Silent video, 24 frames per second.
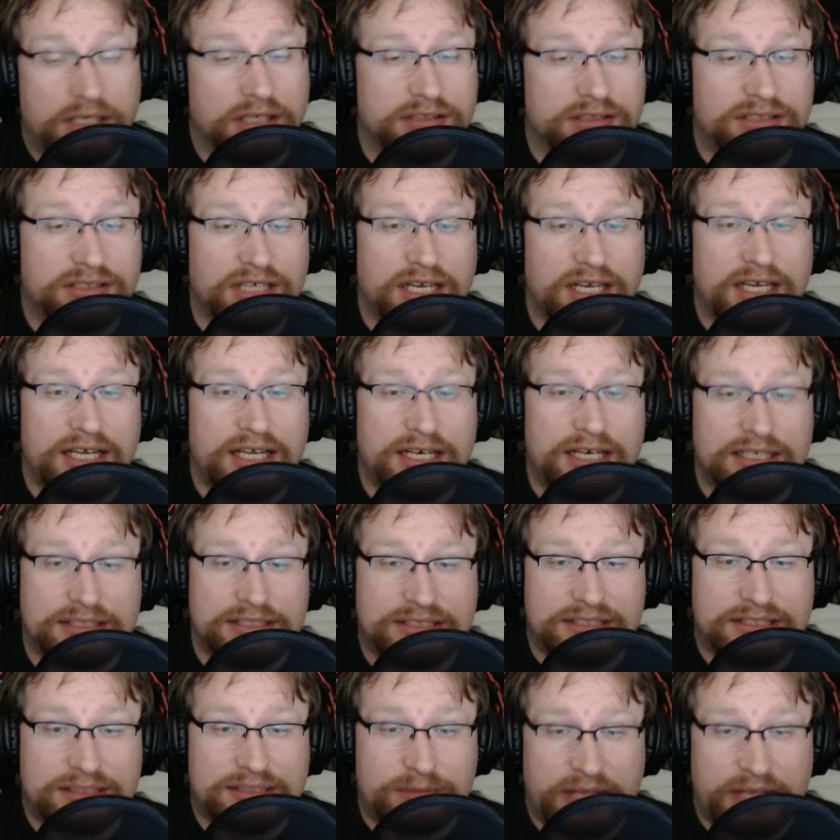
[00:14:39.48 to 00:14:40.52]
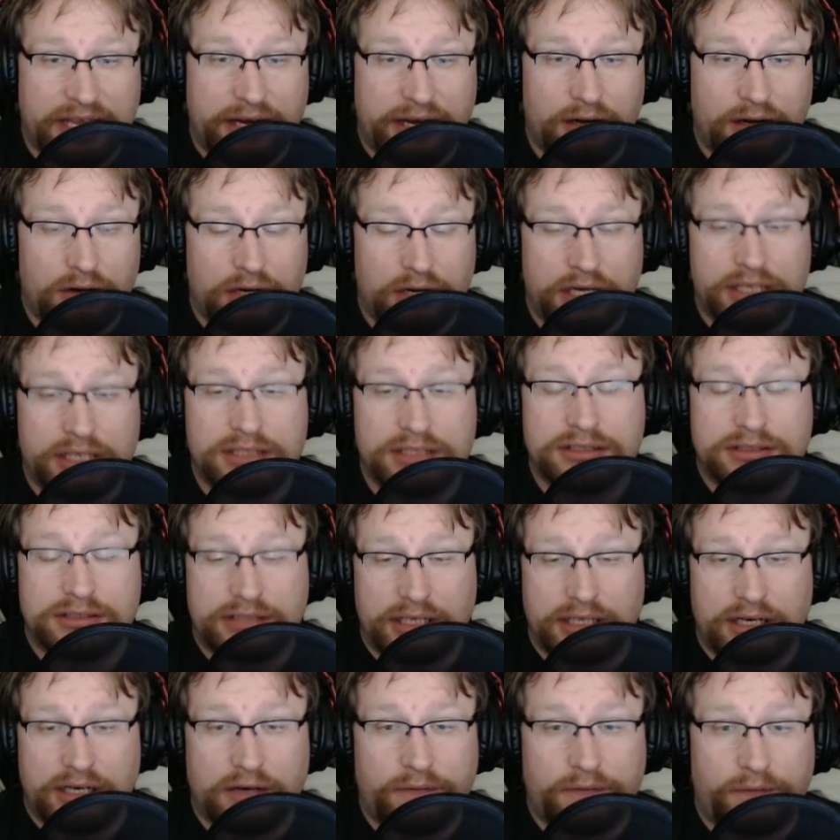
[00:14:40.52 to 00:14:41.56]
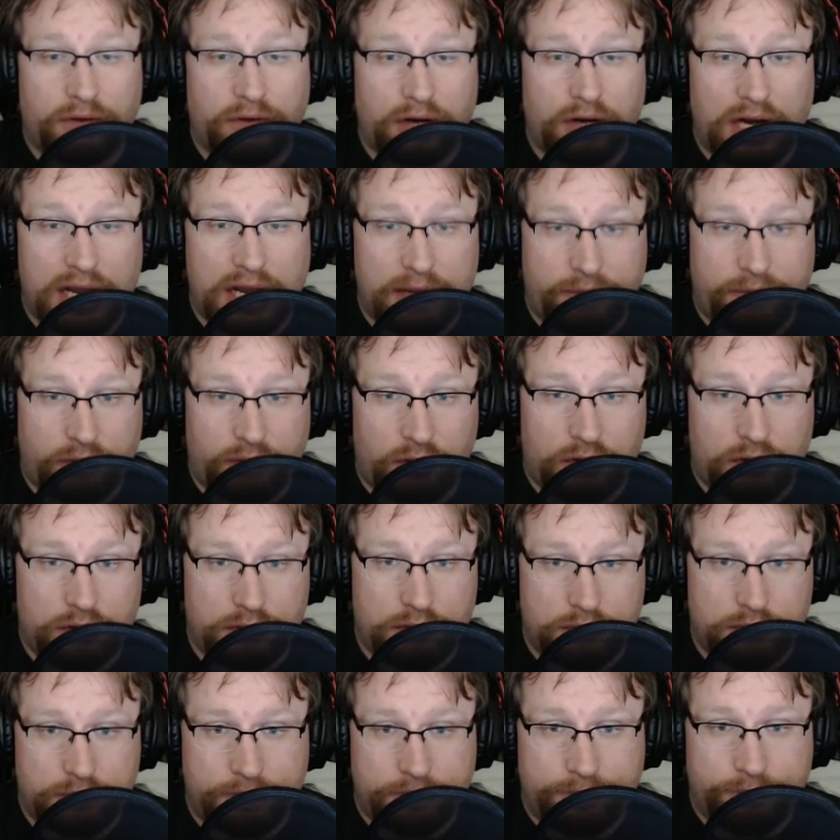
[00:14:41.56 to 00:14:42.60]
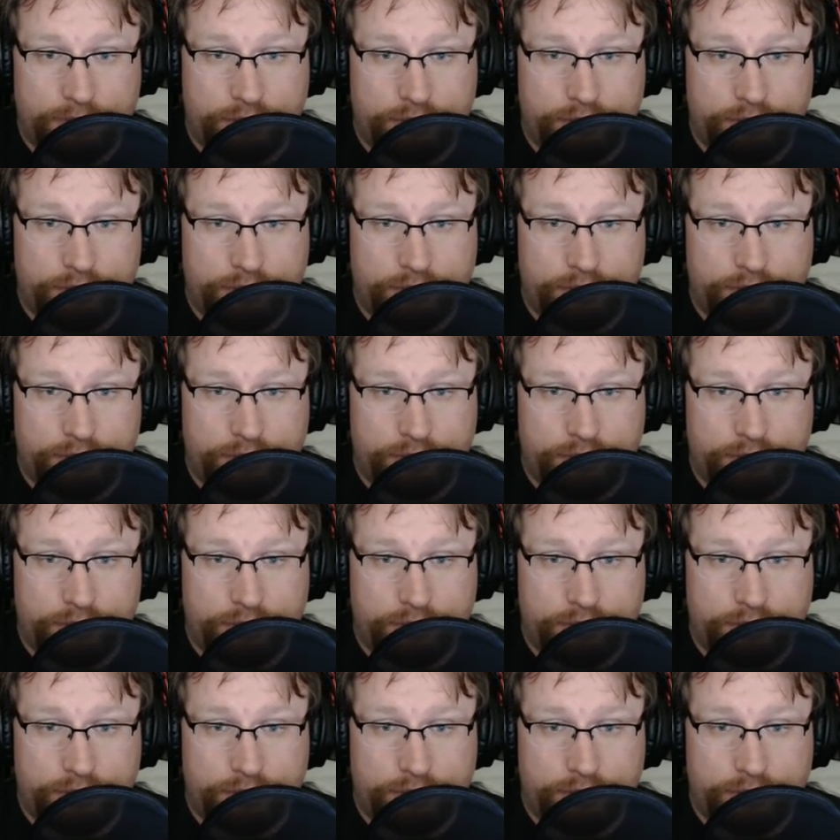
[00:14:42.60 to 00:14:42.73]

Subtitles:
because it is there. It is there forever.